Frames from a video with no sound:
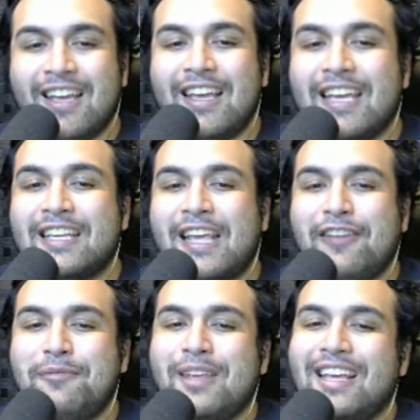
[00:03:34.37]
it
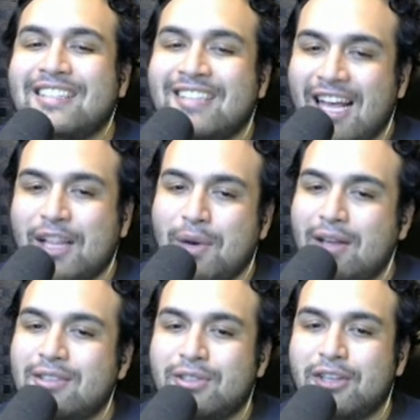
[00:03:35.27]
gave me exactly what I
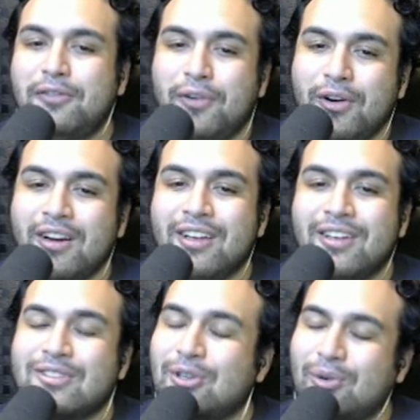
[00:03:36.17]
was looking for.
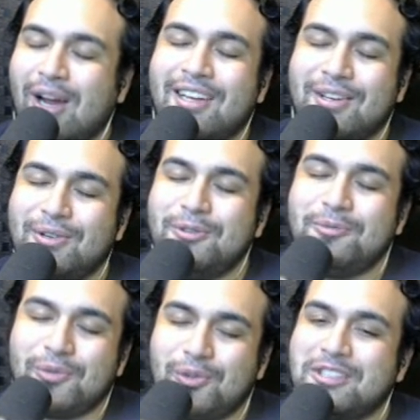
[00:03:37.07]
So Raikou
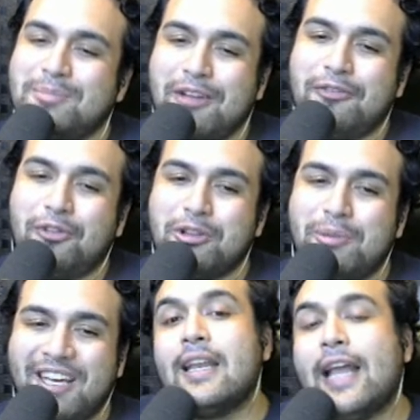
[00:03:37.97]
was my 4th
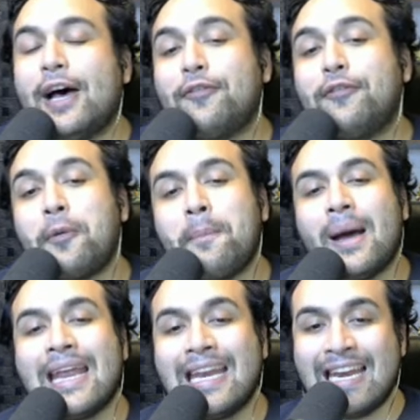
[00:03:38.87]
pick. Now for
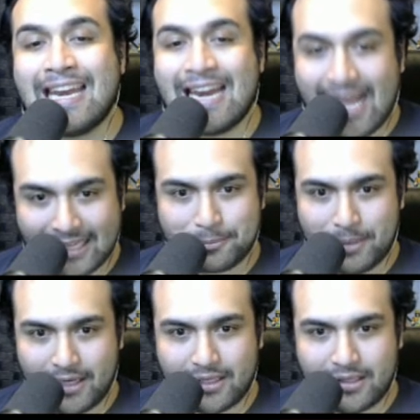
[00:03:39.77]
my next
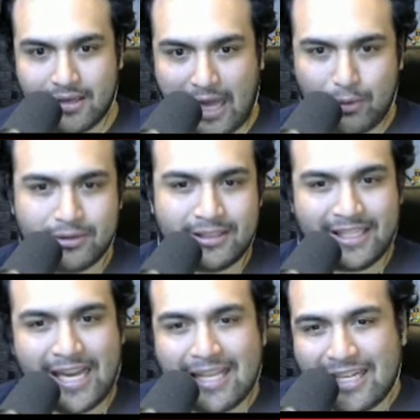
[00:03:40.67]
pick, I was
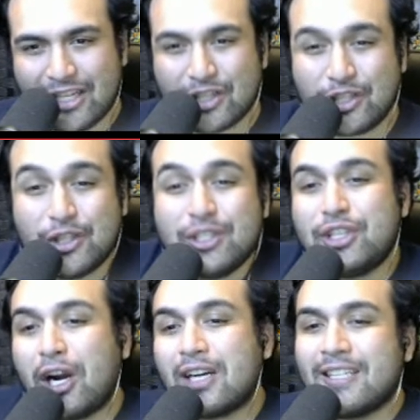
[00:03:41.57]
thinking I needed a good
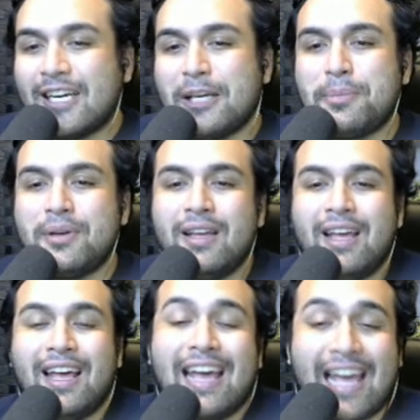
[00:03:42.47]
dark type
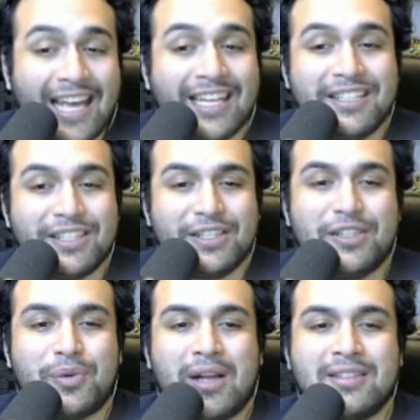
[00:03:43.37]
and a
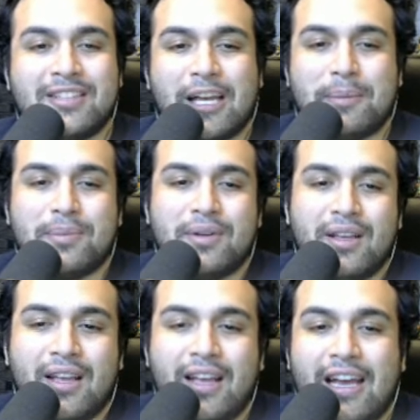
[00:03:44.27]
good ground type.
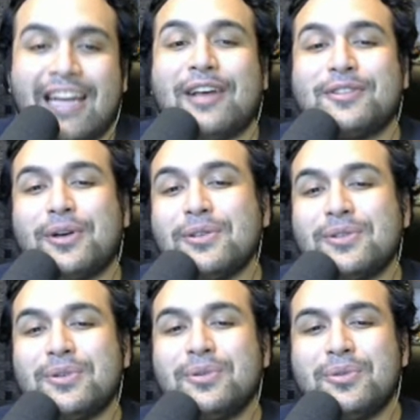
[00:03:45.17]
I
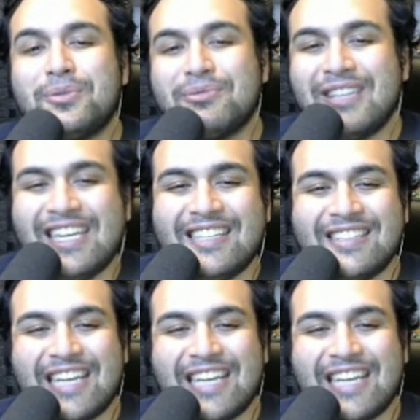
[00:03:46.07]
also needed